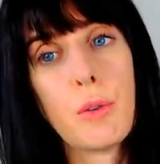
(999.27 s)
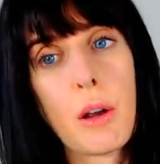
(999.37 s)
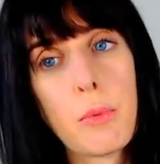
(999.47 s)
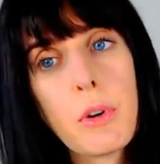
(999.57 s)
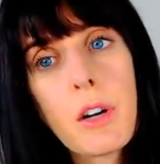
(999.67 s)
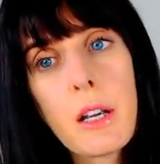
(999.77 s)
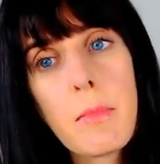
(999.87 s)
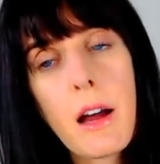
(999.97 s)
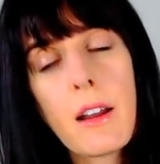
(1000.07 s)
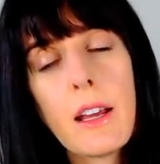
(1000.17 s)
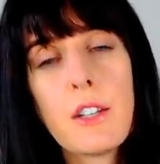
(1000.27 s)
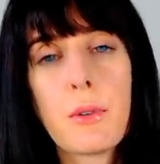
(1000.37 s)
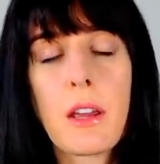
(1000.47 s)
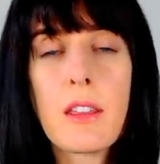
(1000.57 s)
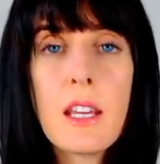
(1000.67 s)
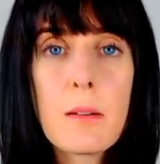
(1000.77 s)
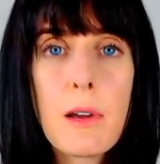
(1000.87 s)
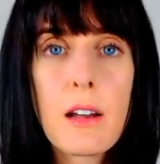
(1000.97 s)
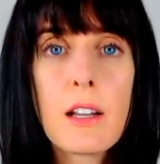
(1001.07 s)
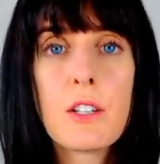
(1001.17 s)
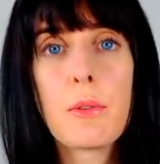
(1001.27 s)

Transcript: Do I worry about it? Do I think about it?